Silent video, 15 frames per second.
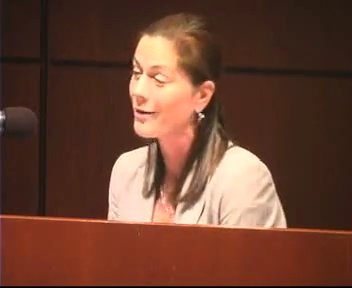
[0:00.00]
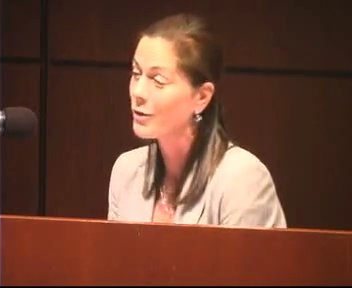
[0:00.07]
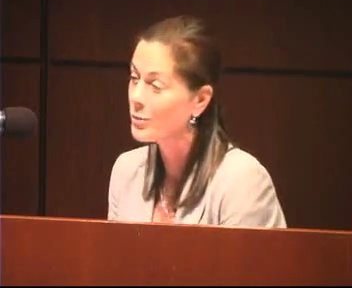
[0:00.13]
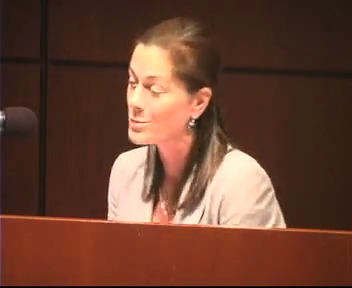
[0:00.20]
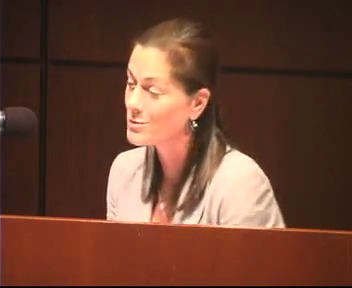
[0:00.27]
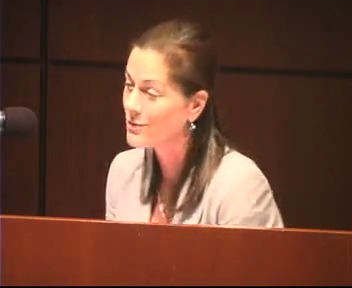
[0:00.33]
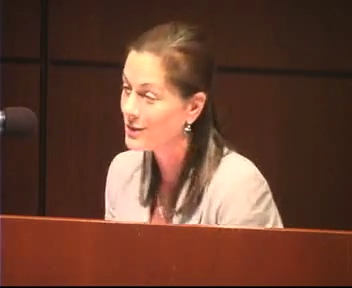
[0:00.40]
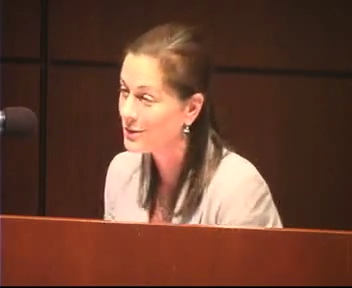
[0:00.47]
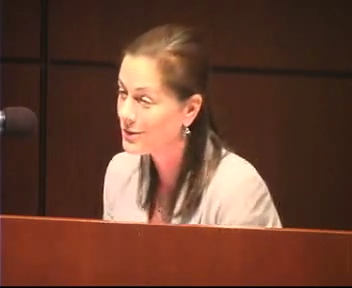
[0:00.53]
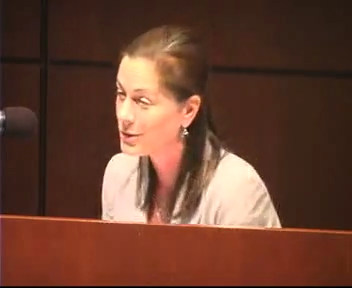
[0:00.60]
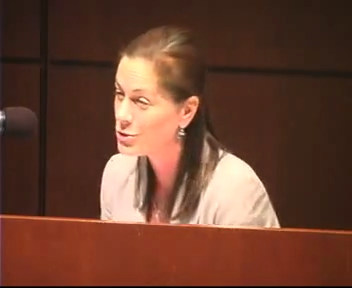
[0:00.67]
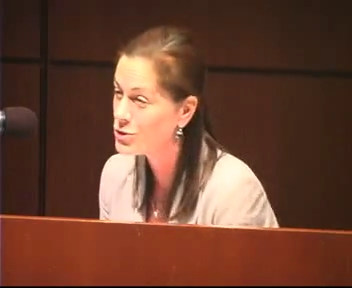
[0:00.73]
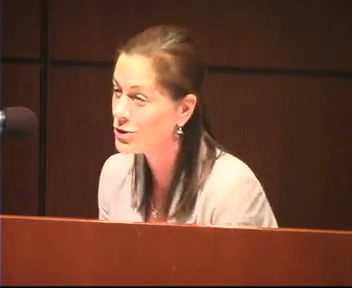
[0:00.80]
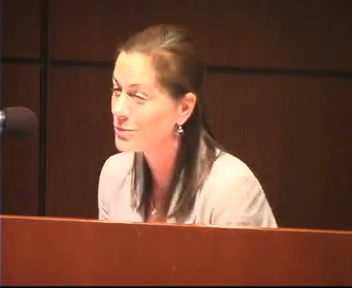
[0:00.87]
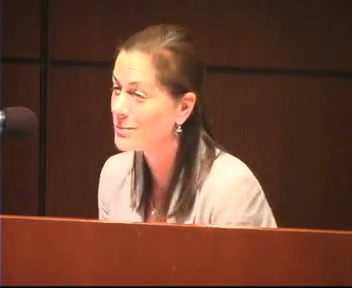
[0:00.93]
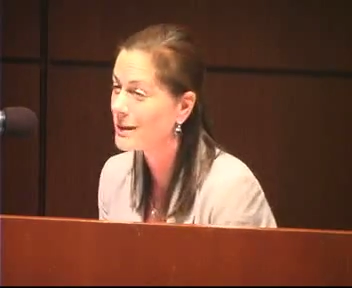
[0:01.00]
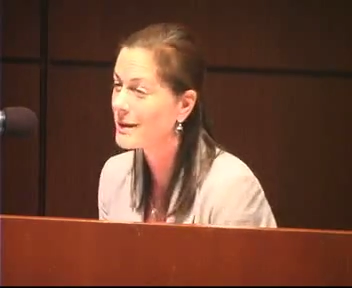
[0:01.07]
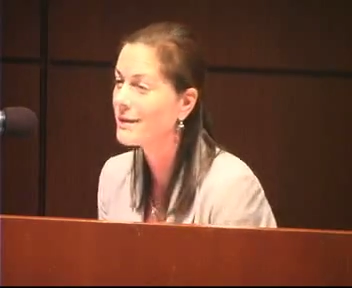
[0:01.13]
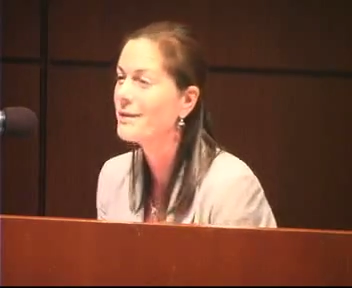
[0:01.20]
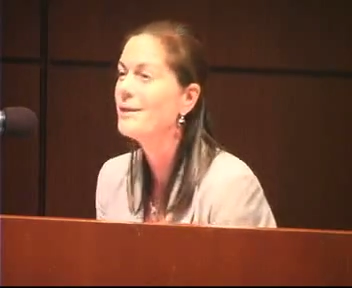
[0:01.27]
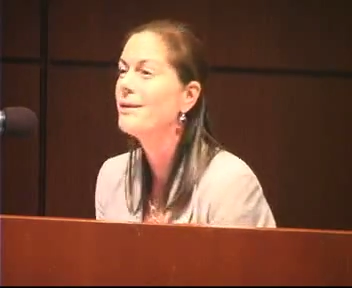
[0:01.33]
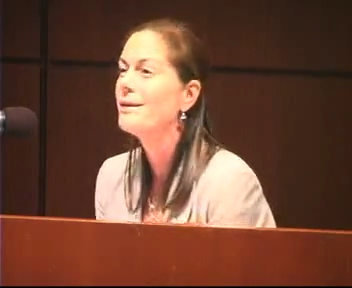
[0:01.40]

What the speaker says: hopes for the future, but